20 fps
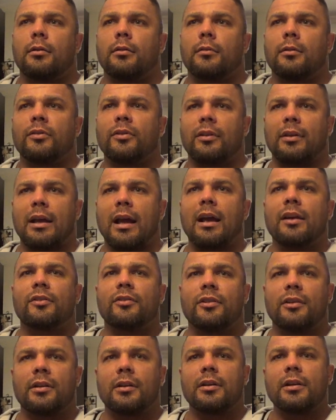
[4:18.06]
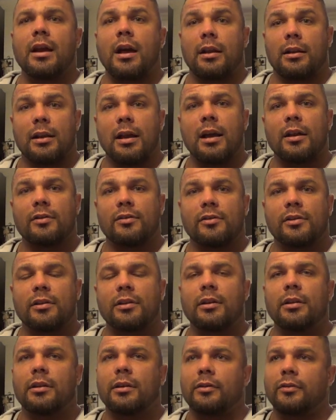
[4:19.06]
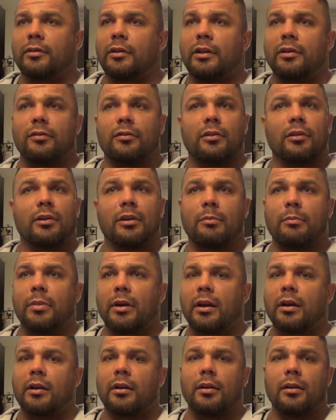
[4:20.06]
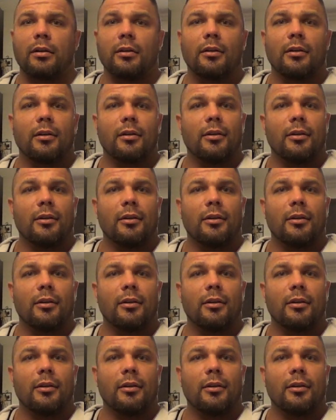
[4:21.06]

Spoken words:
Was it last year? Yeah, last year. He's looking bigger.